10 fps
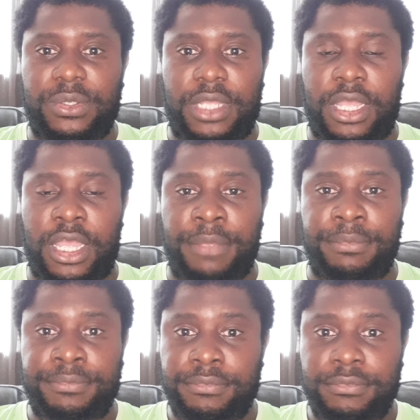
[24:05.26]
there.
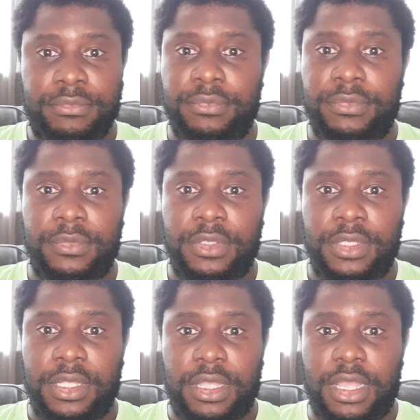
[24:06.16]
So
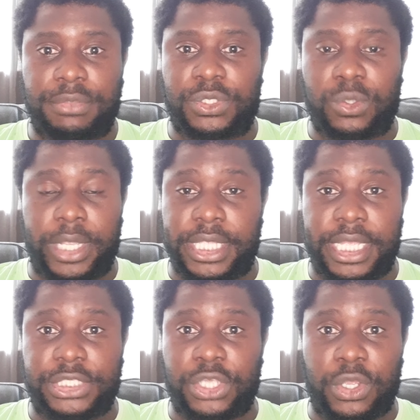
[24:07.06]
hopefully we get a
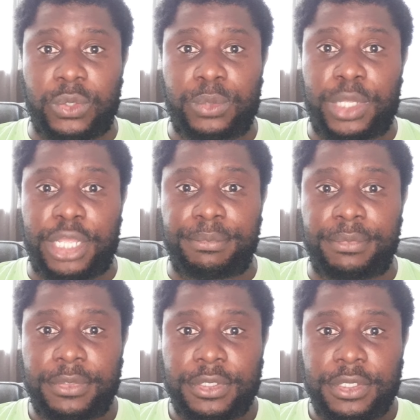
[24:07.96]
win. I don't do
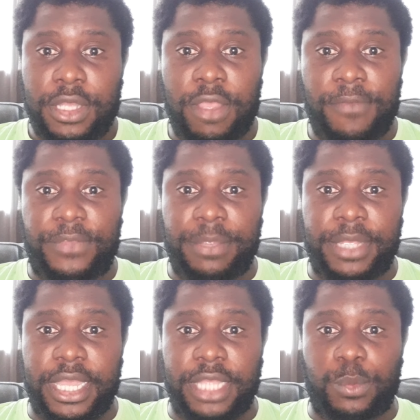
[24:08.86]
score
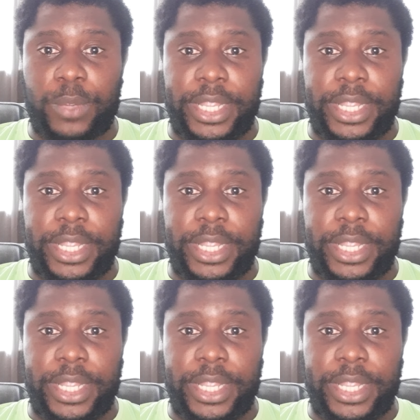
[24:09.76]
predictions, so